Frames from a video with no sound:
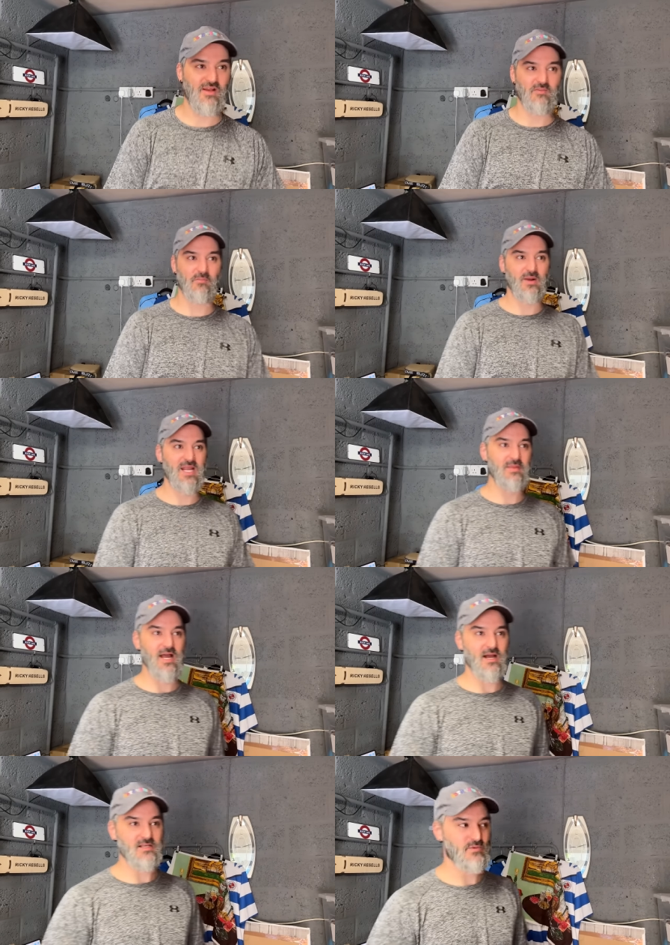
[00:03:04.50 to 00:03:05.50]
have to bleep that
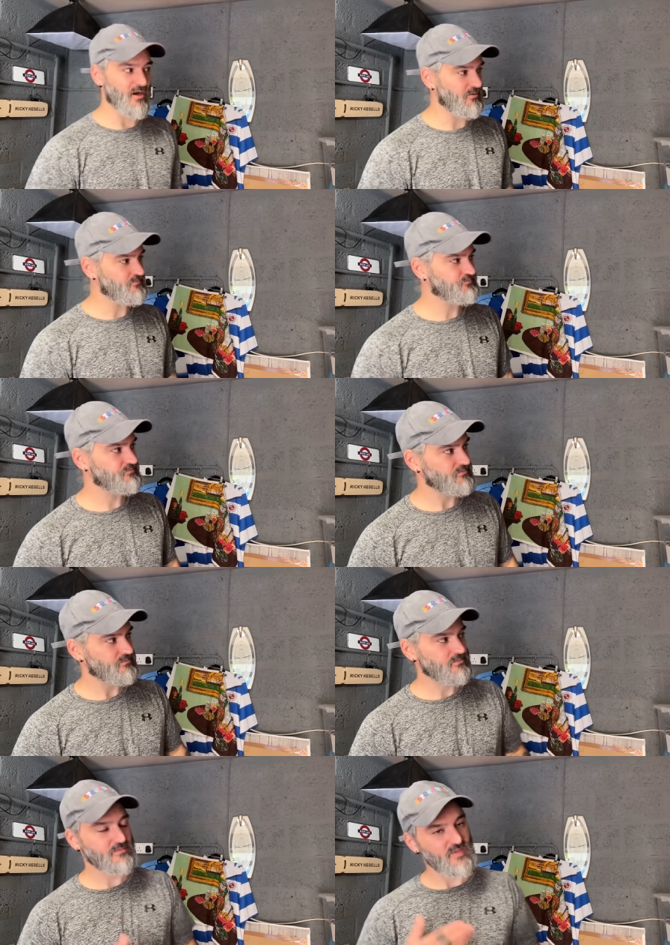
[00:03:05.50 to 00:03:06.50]
out as well.
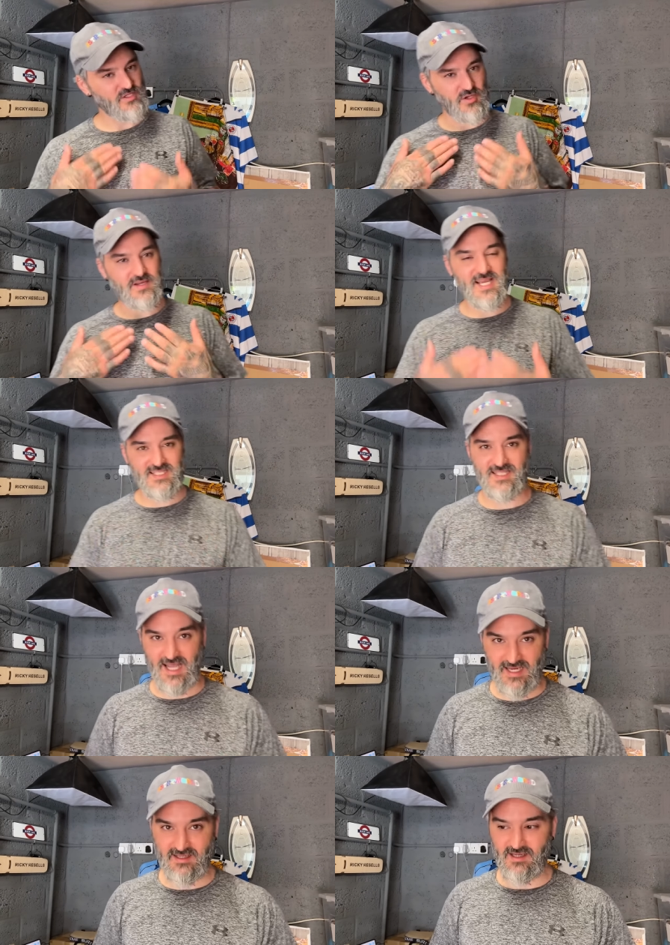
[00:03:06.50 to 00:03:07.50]
So
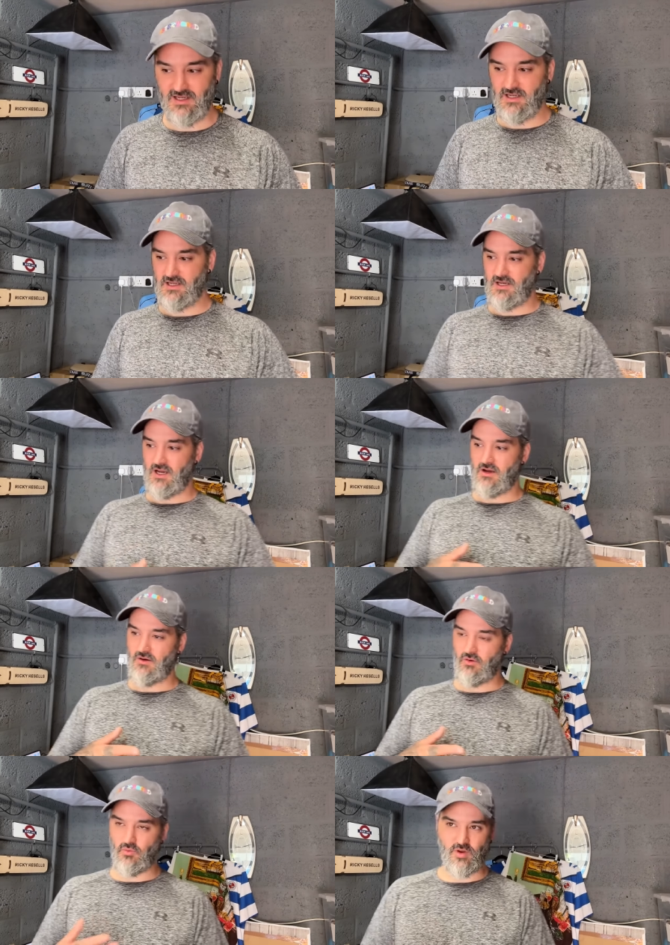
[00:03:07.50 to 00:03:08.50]
yesterday,
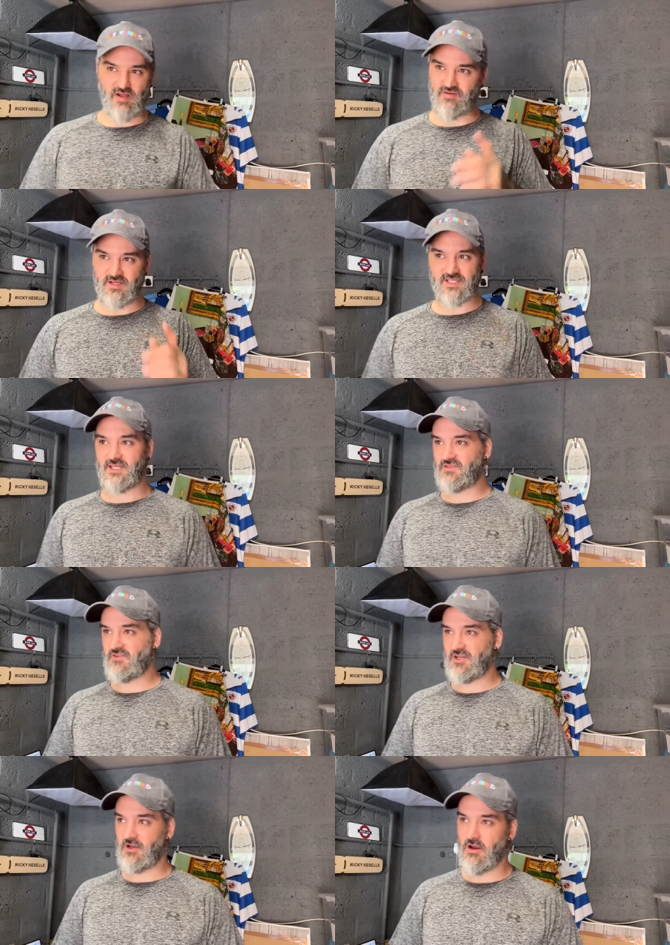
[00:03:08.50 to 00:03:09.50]
or whenever you see this
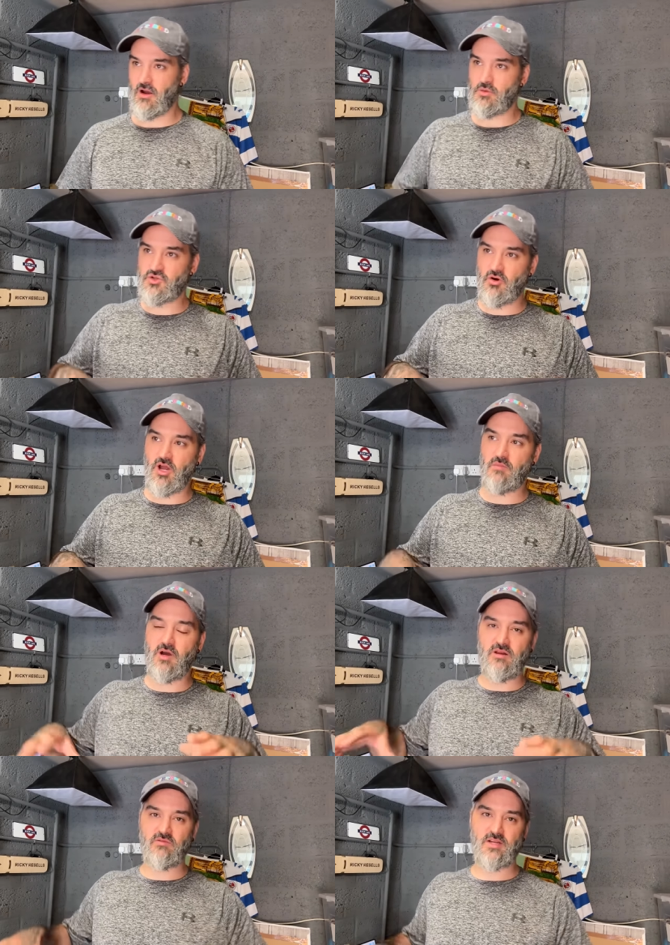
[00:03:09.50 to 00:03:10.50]
video, I was trying to
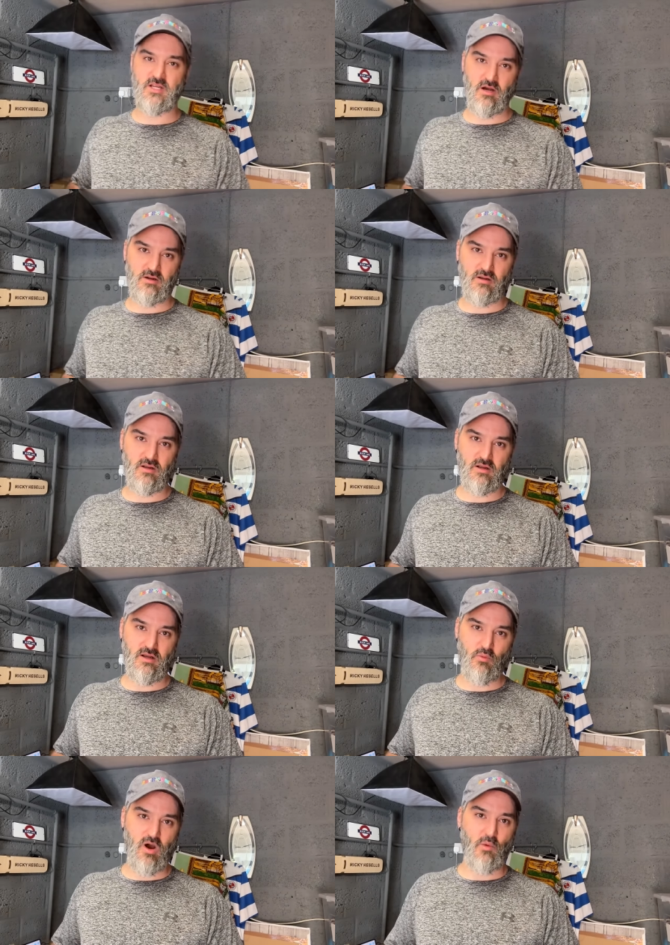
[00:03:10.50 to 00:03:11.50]
upload a video
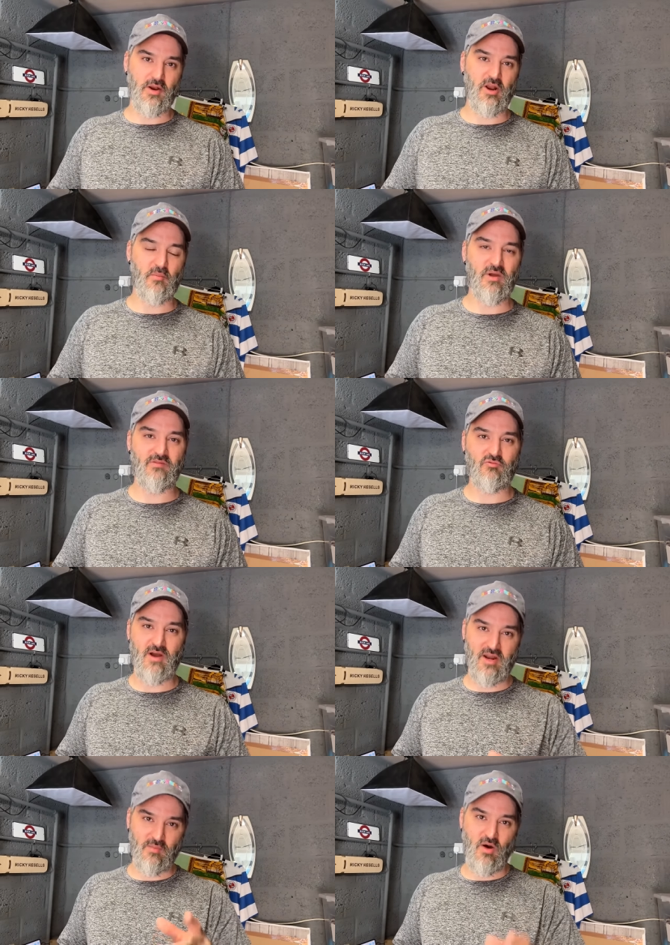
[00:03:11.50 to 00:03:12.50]
where I went on a bit of a
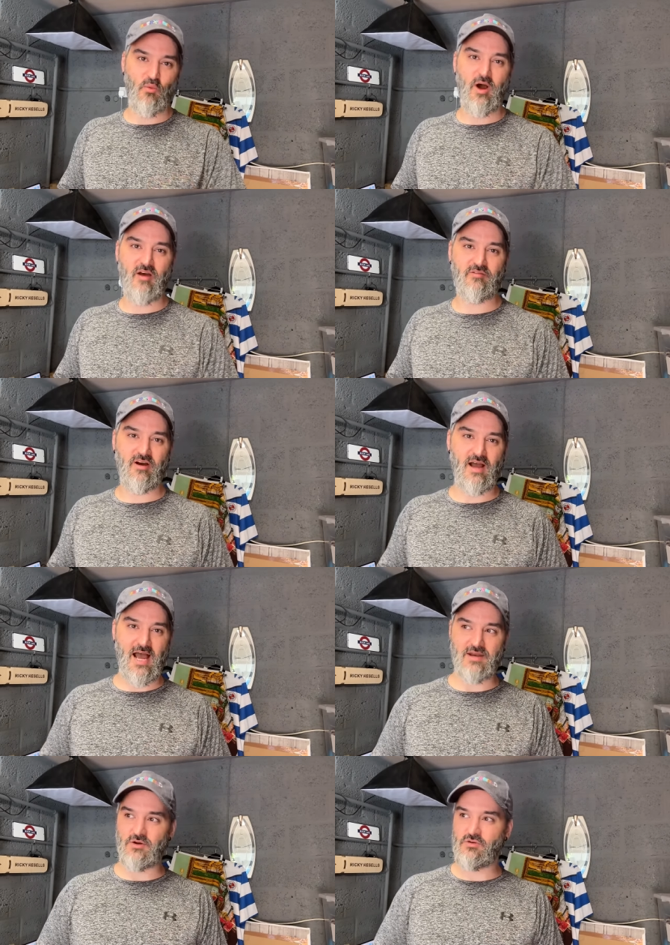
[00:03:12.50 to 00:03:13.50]
rant about whatever,
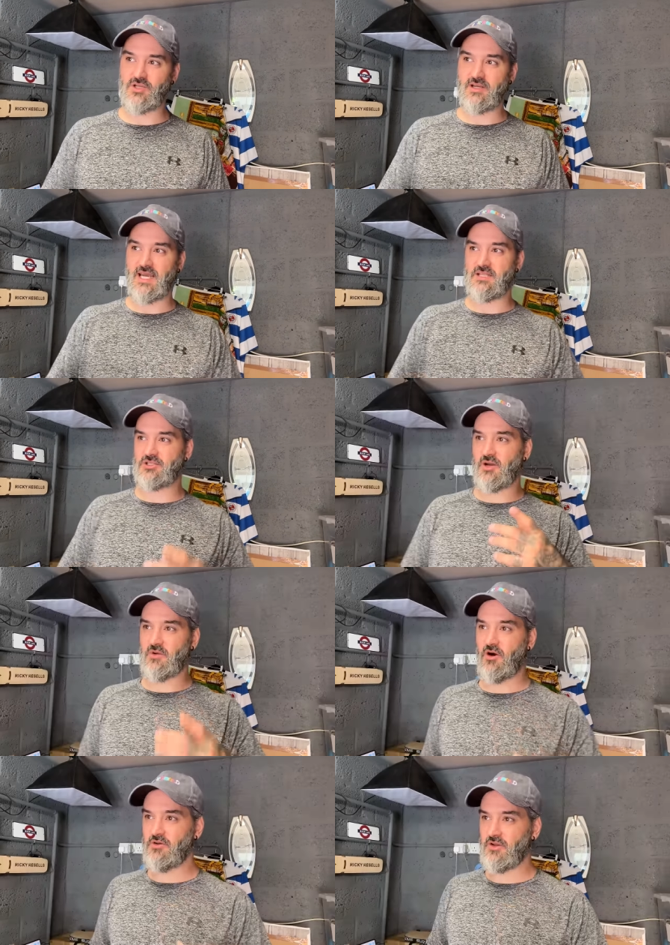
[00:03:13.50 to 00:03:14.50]
and also getting stuck
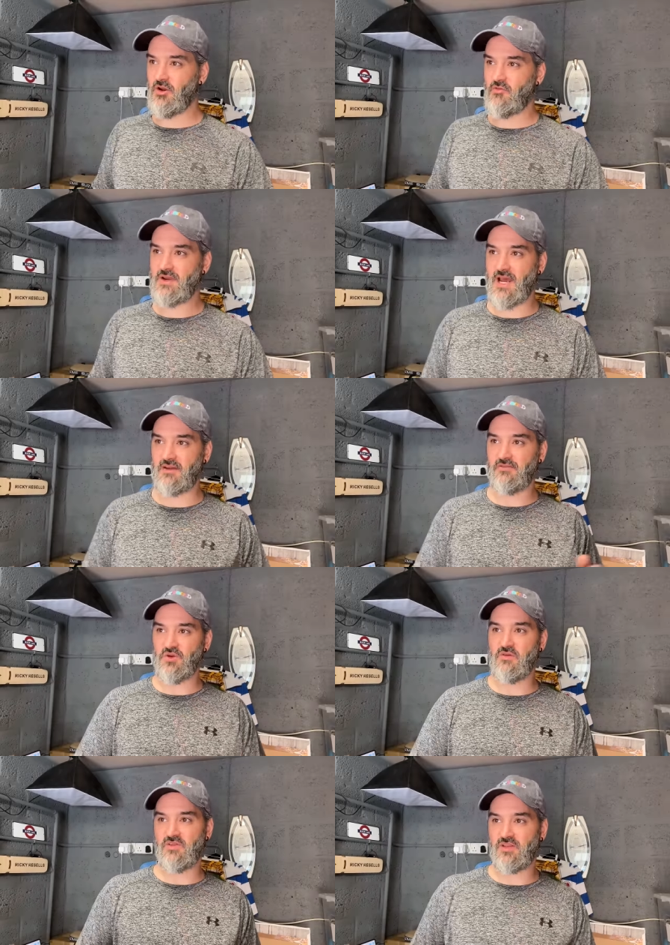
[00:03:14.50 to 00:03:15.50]
behind the lorry and a
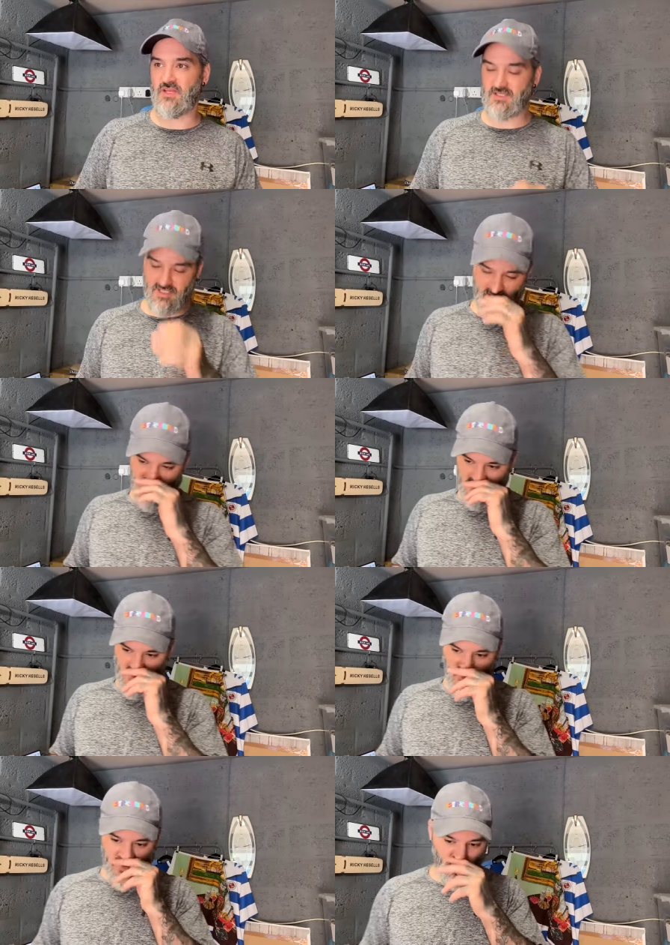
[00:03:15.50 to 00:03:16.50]
few other things. So
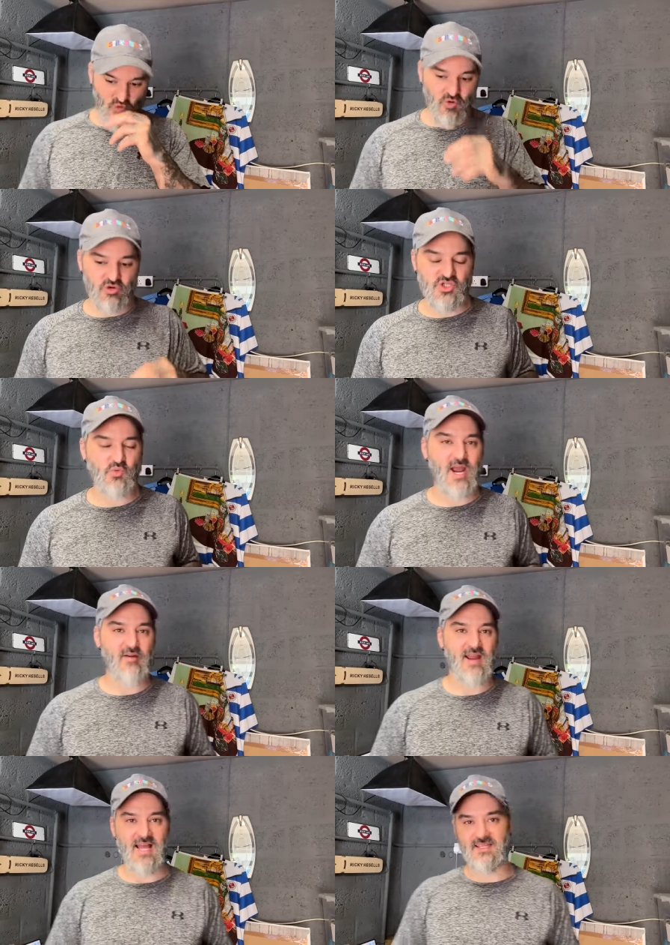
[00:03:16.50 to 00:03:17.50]
my normal
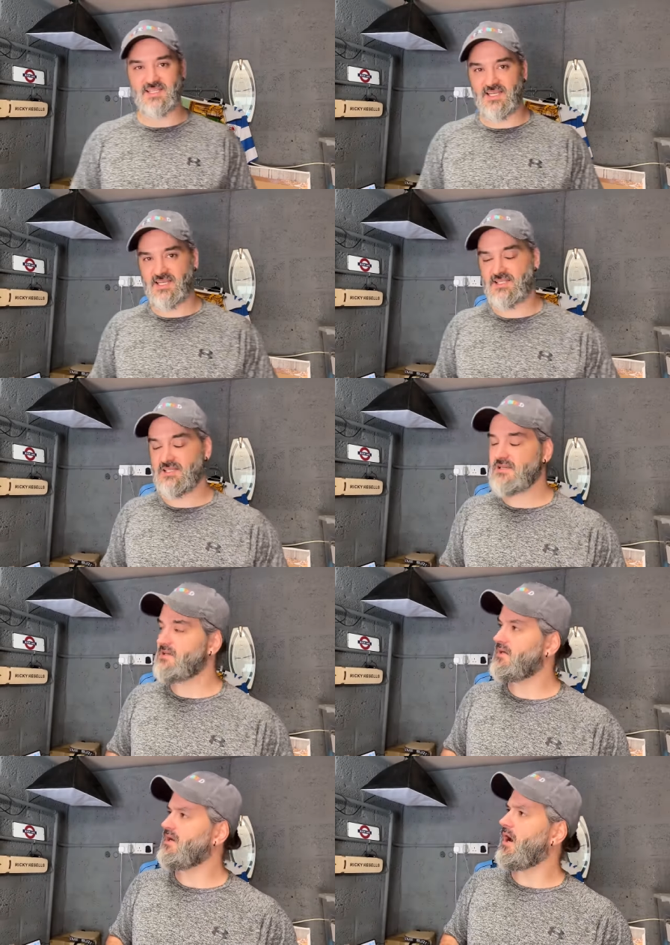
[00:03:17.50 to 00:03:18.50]
sweary antics,
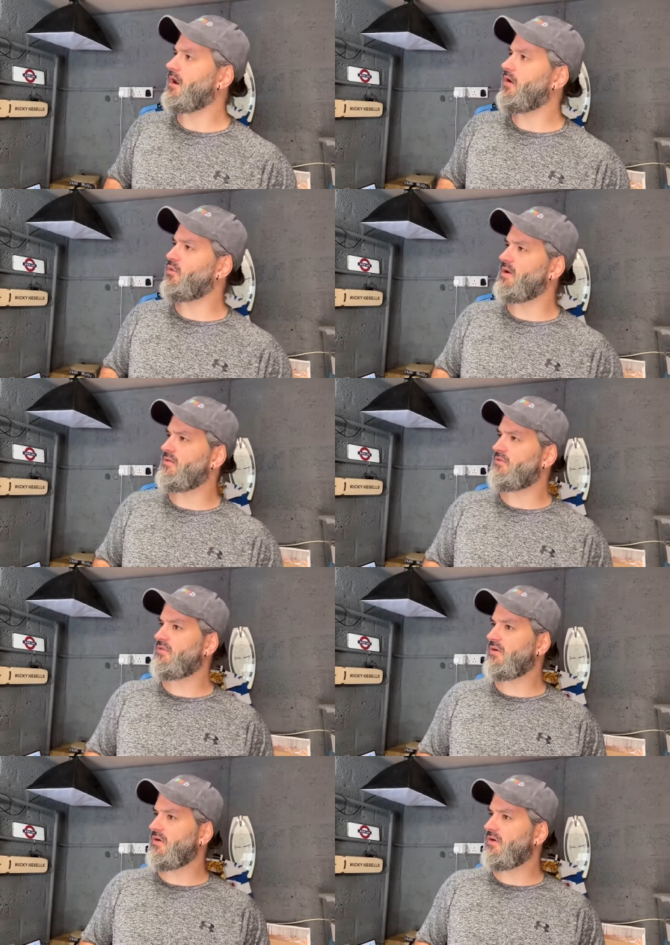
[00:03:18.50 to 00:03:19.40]
along with